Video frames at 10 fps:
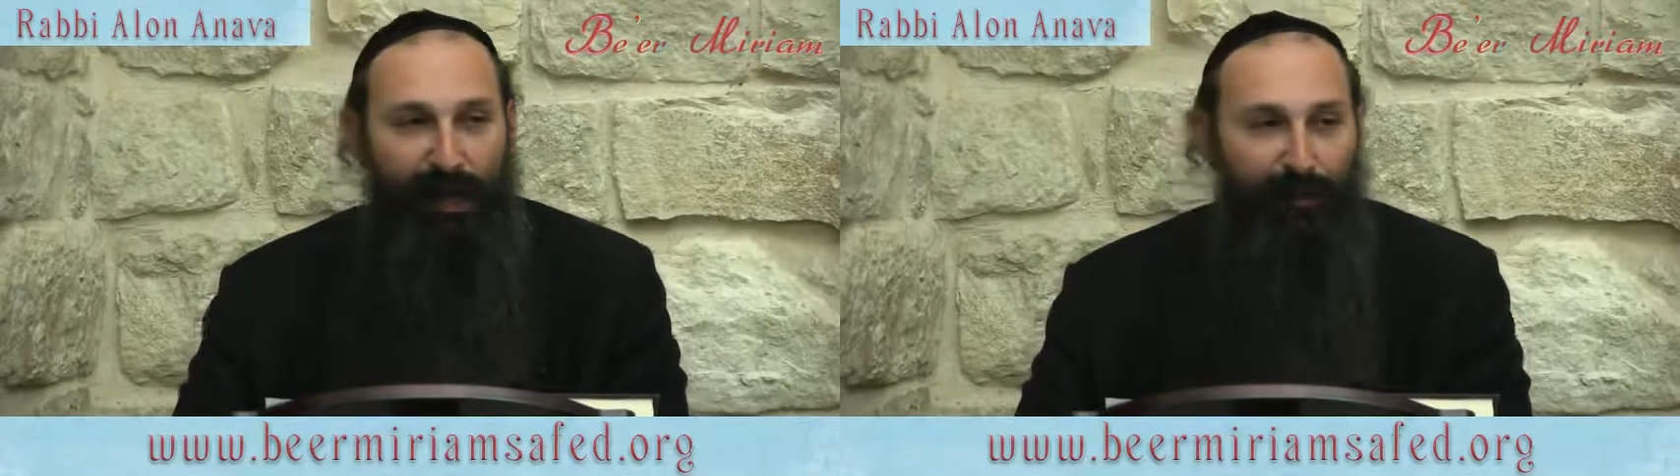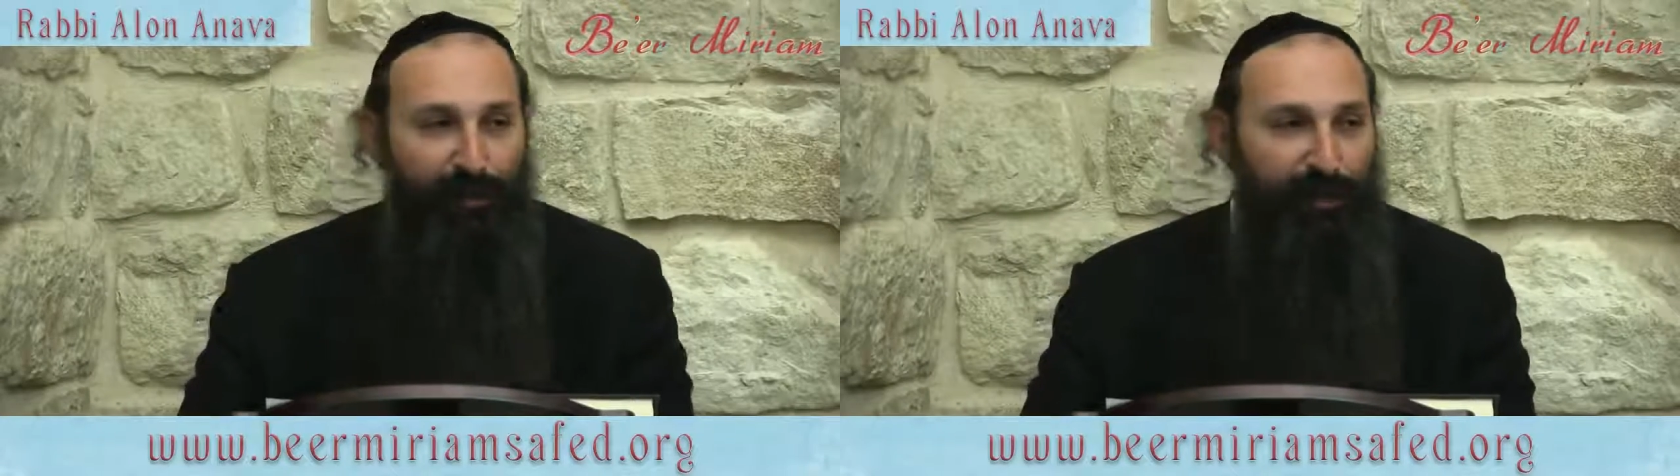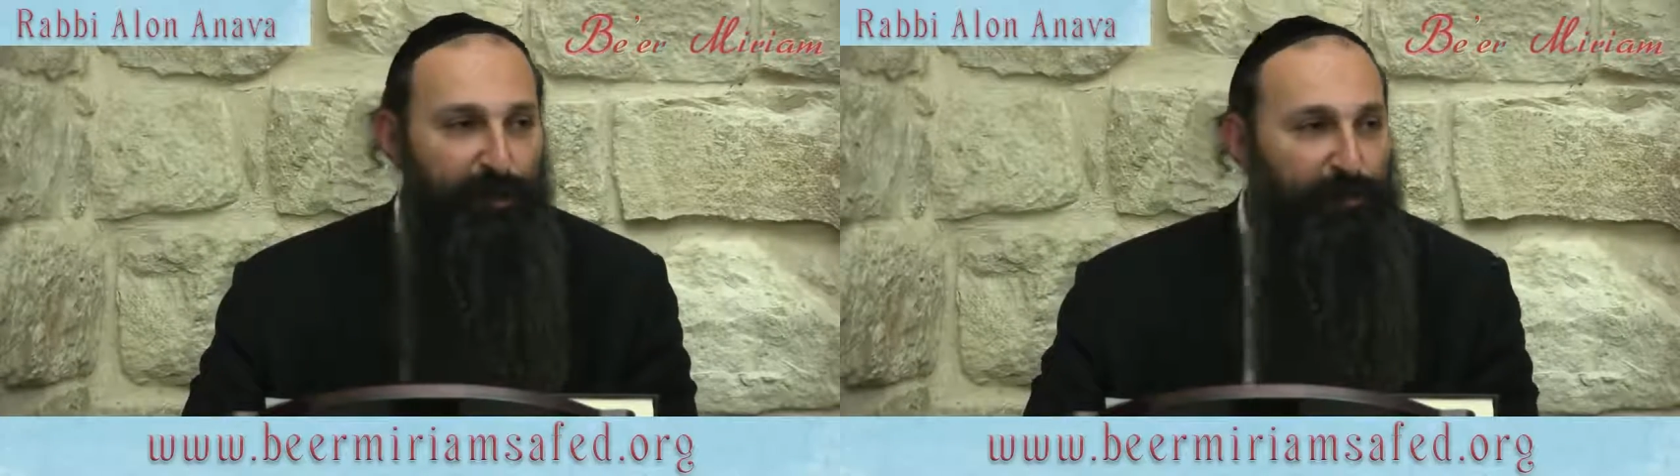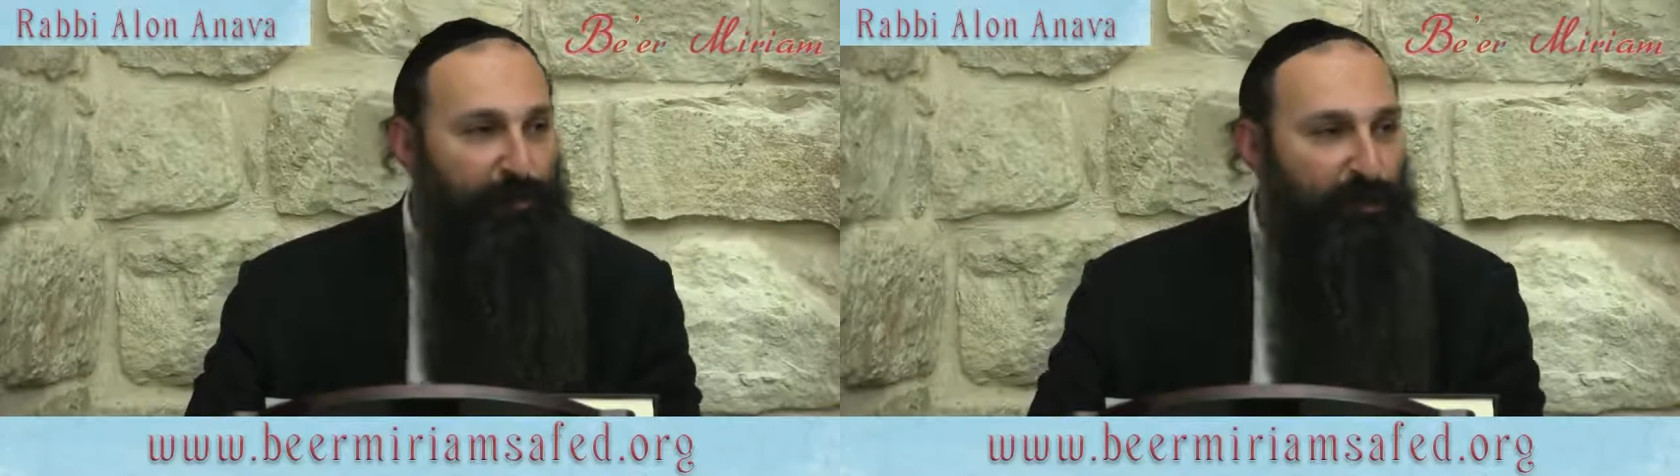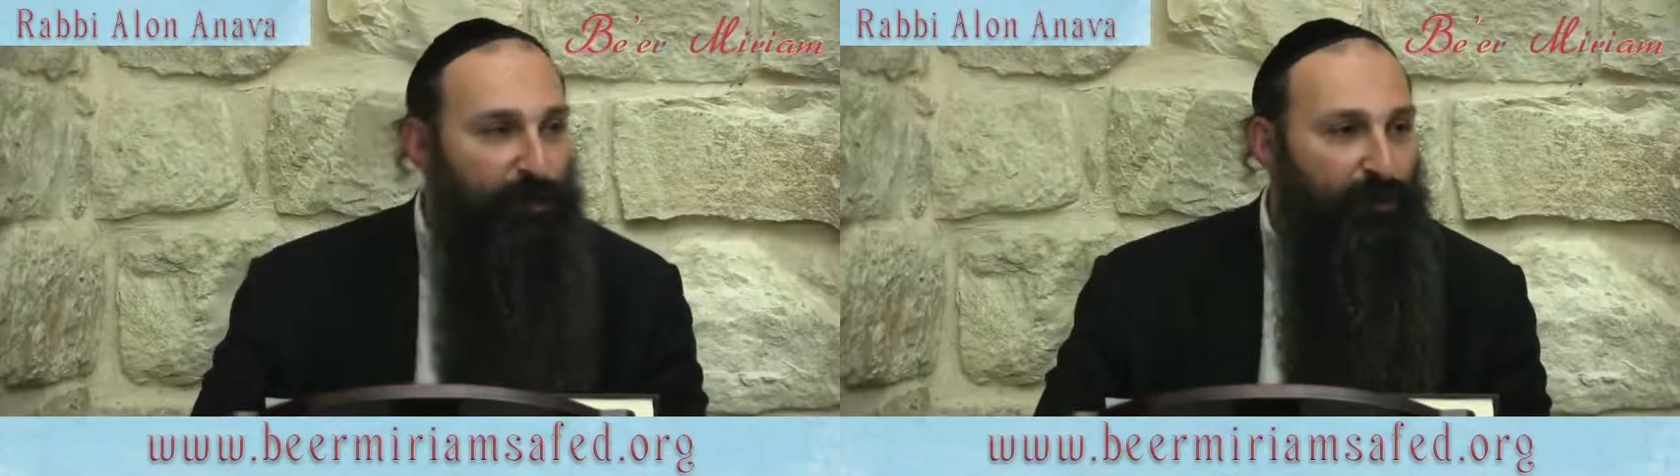energy going
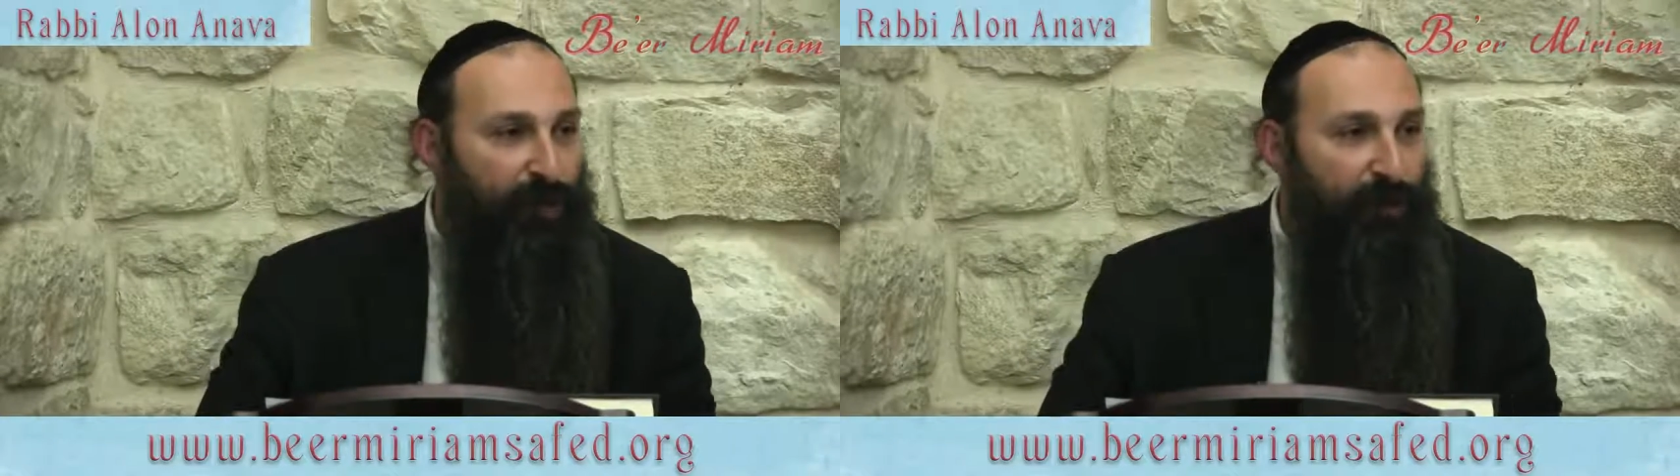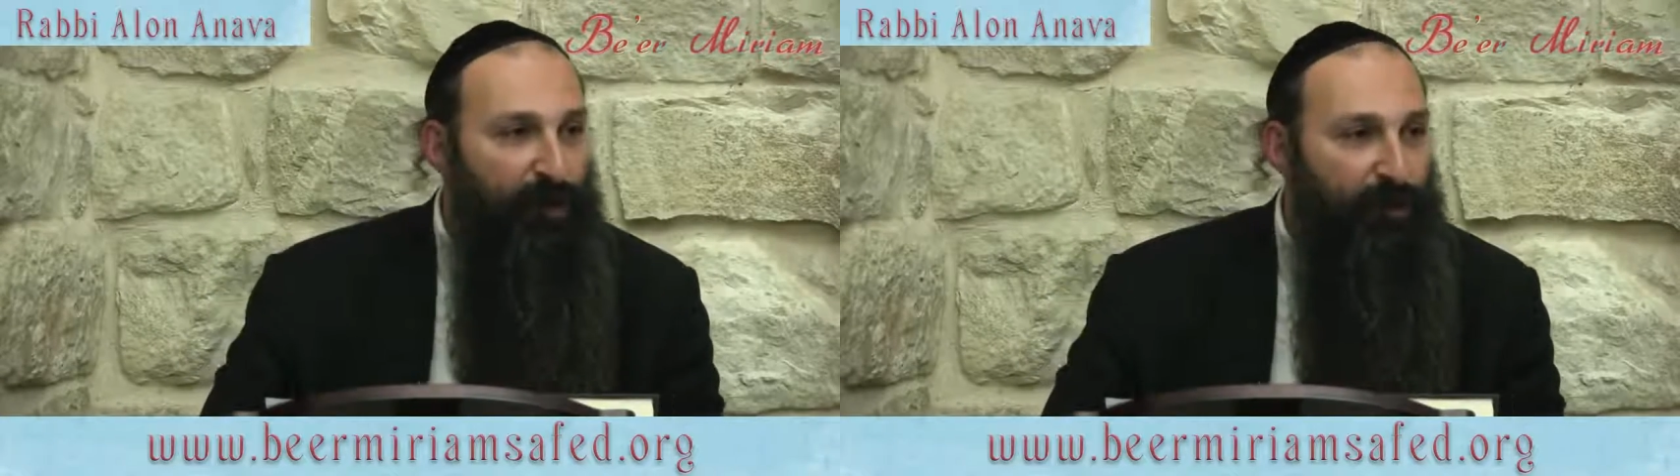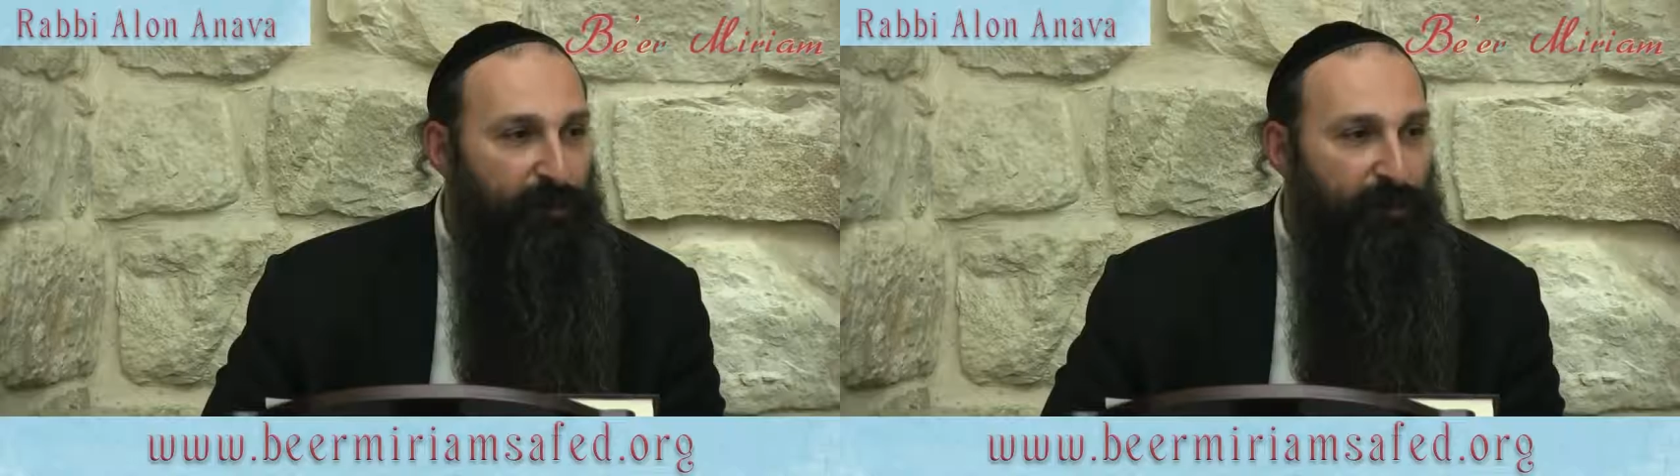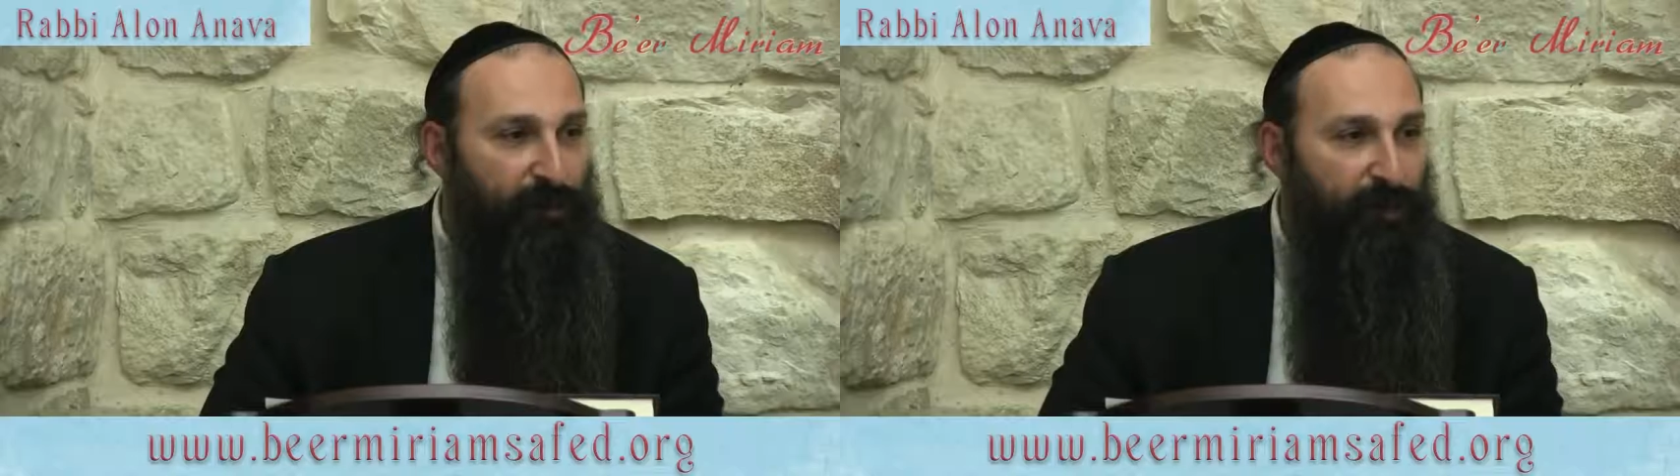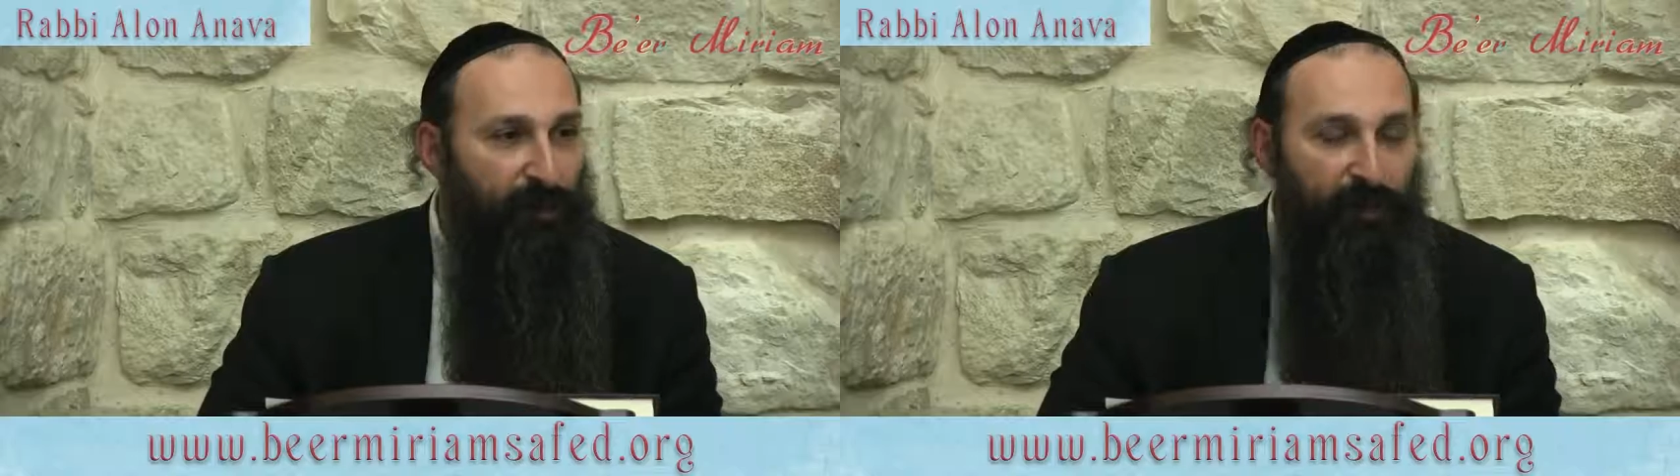to the wrong
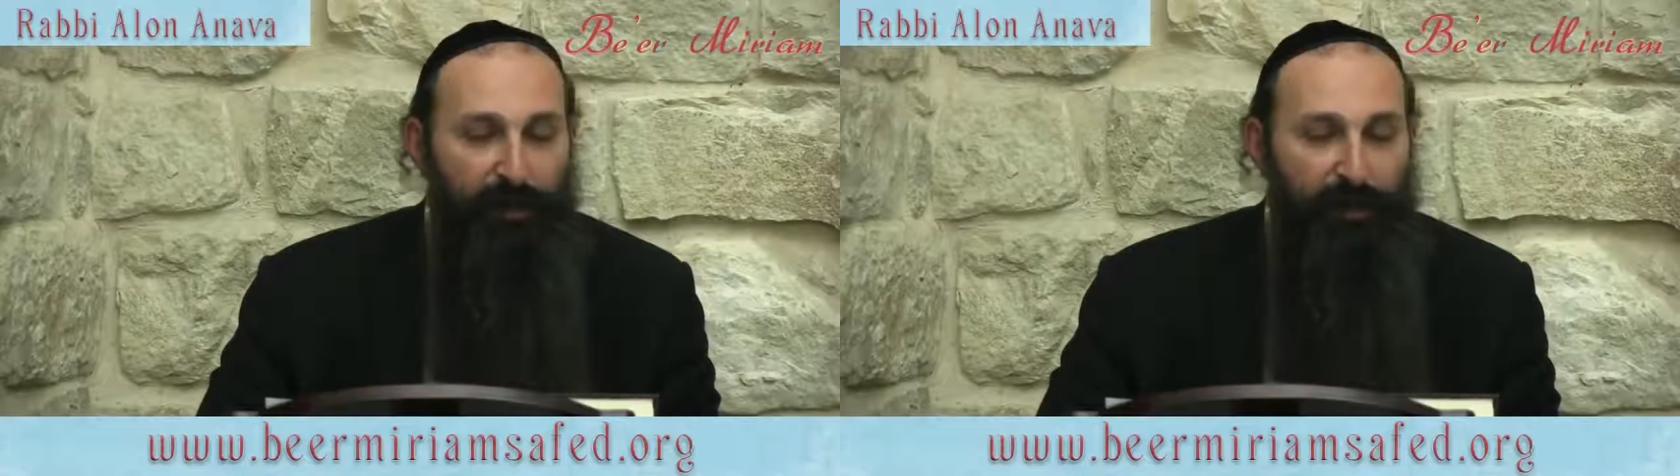direction?